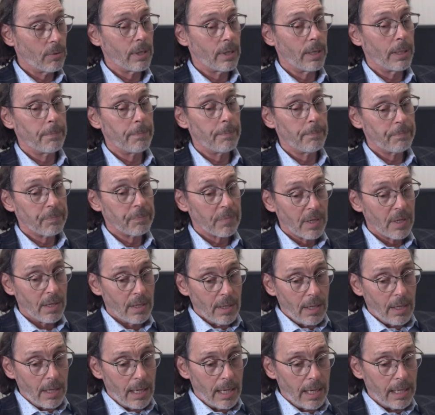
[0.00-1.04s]
Okay.
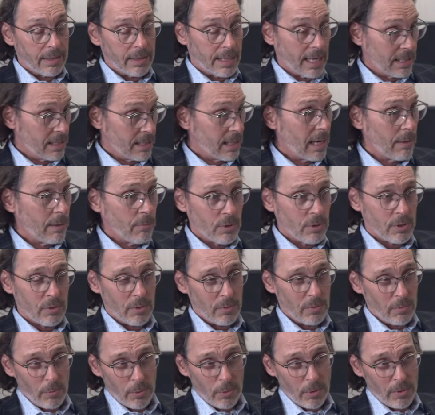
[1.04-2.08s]
At that time,
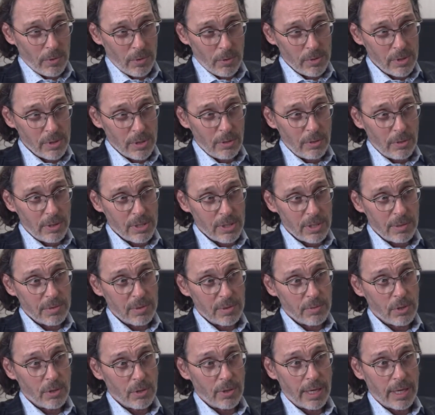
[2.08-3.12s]
were those the only
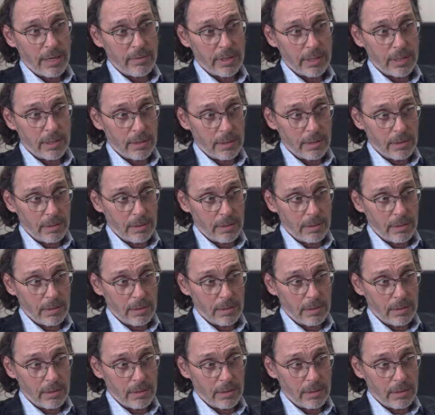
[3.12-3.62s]
symptoms you were having?